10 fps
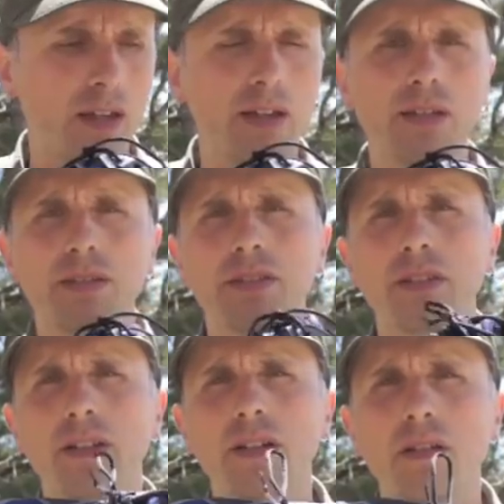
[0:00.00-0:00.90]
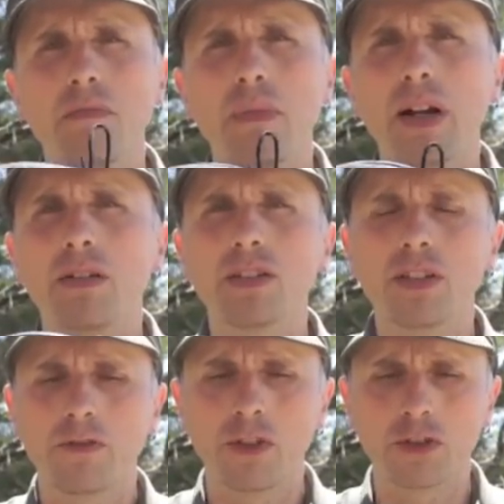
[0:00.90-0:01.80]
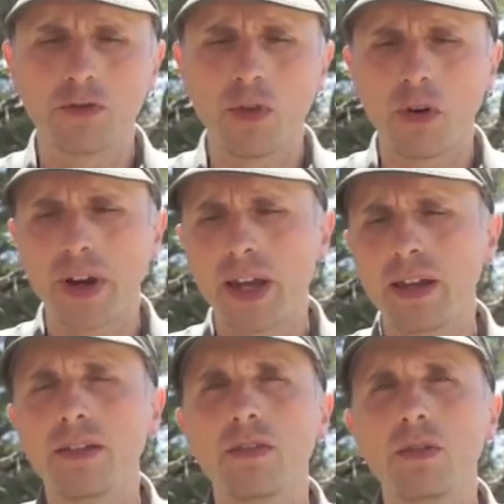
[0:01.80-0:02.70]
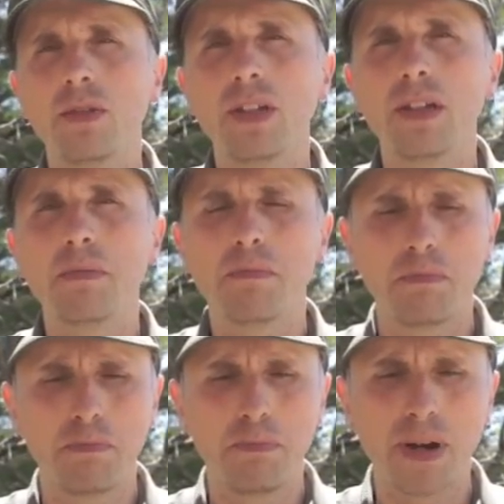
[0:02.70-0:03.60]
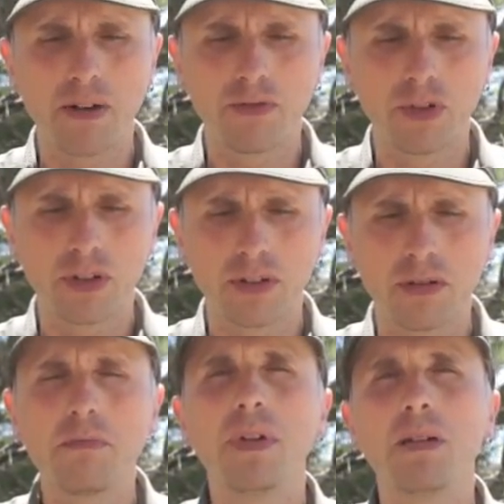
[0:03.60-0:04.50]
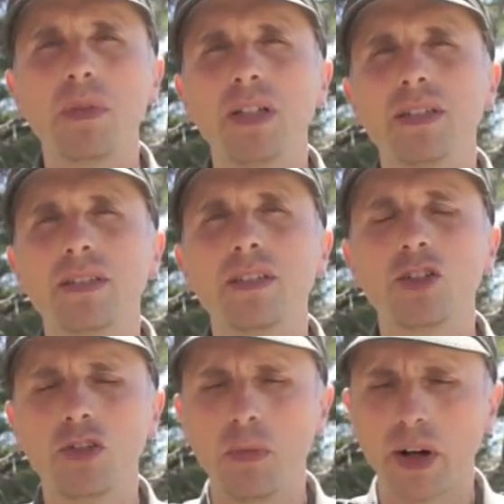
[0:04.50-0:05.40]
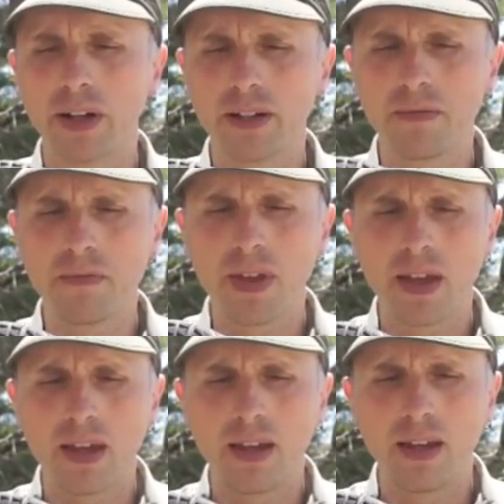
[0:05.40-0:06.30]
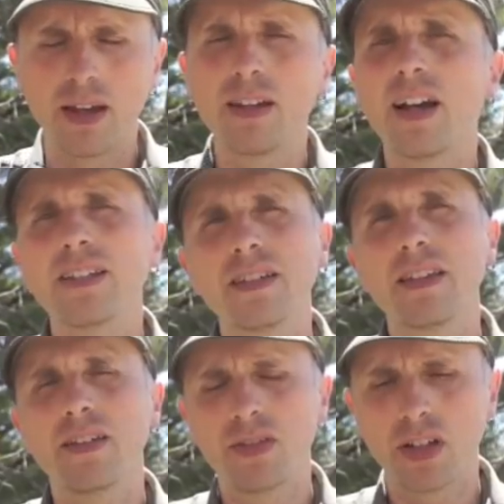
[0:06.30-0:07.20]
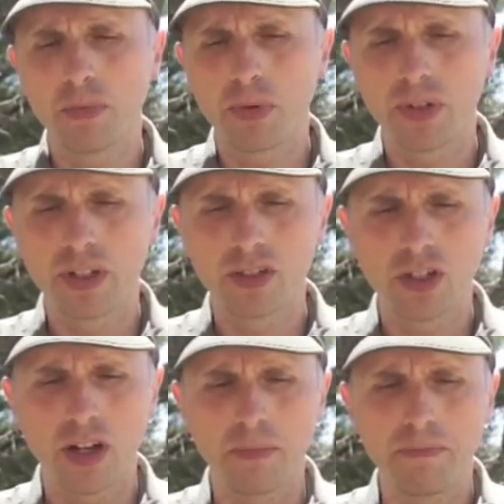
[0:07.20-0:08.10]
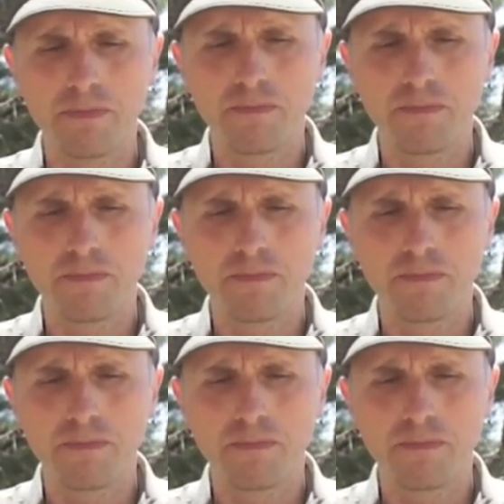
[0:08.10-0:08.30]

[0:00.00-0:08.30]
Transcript: is Merrell's first foray into the barefoot minimalist shoe market, and I'd say they've done a pretty good job.